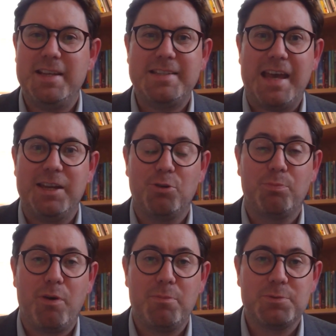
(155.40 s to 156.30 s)
technical
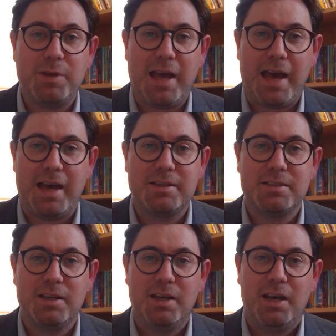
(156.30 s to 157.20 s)
problems we
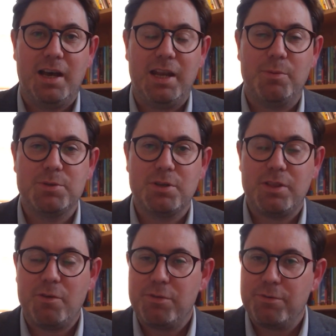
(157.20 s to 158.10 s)
had. And it was
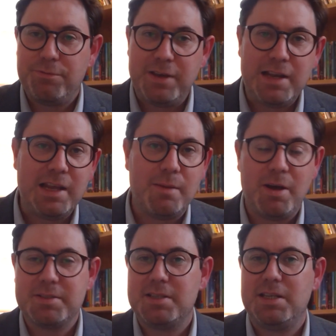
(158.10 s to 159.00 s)
the feeling
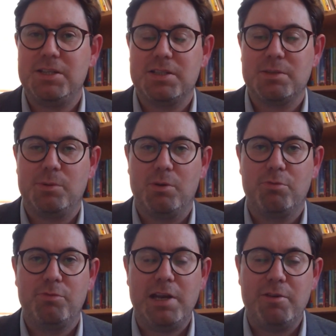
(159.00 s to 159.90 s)
amongst the teachers that we
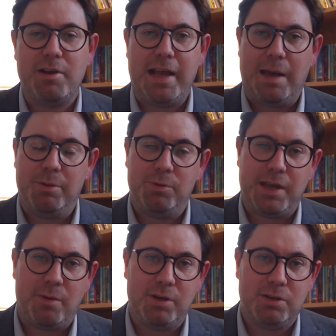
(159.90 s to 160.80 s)
were really, really happy with
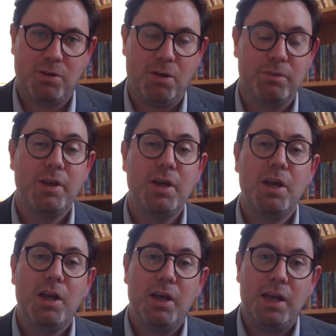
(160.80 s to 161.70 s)
how it had gone.
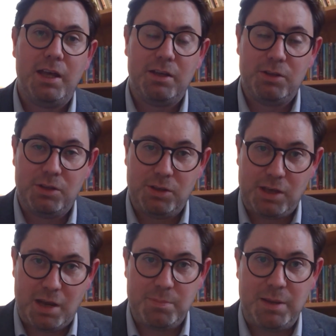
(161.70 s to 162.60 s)
It
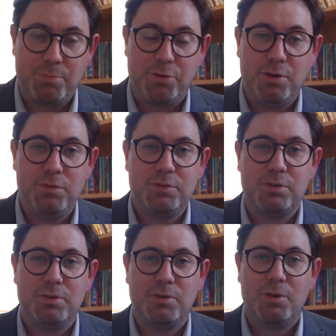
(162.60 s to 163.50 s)
can be
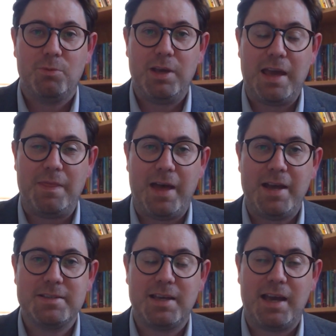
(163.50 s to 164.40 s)
improved. We get
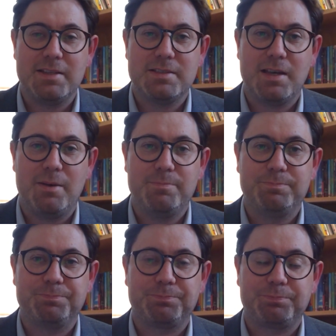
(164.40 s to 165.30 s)
that.
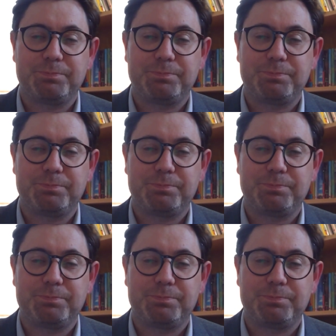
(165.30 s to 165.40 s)
And